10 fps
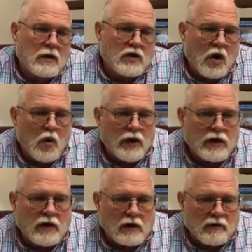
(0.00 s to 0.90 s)
going
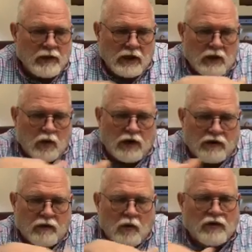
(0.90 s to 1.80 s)
concomitantly
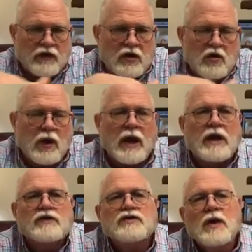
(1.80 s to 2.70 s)
with the new
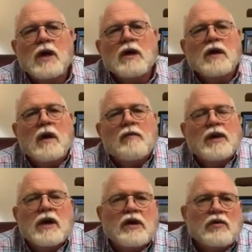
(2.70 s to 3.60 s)
age
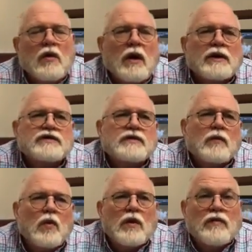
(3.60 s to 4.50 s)
begun in Christ,
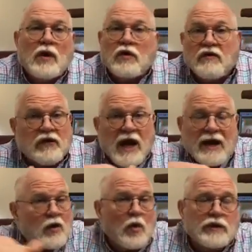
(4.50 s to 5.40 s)
where there are different
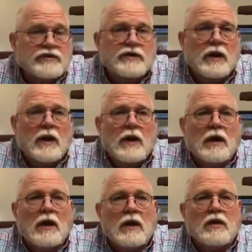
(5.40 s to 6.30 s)
categories.
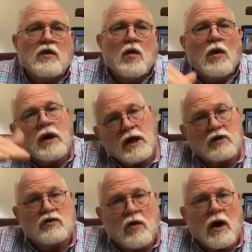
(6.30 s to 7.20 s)
You are
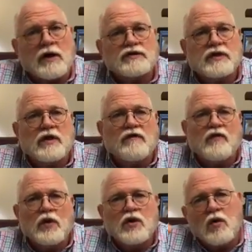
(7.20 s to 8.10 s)
in Christ, and
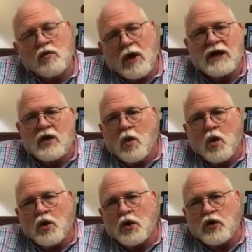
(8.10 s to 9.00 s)
therefore you are rightly
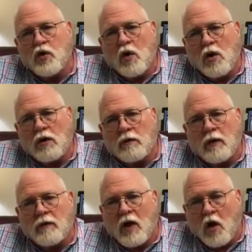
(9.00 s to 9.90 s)
ordered. You are
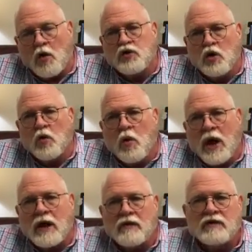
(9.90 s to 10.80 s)
on your
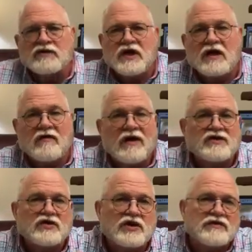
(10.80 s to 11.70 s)
way, the
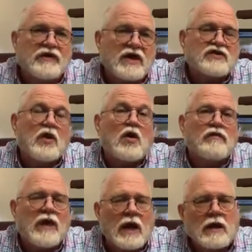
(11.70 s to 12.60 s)
sanctification, justification, all
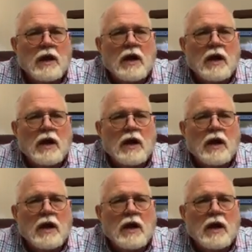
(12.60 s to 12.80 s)
of that.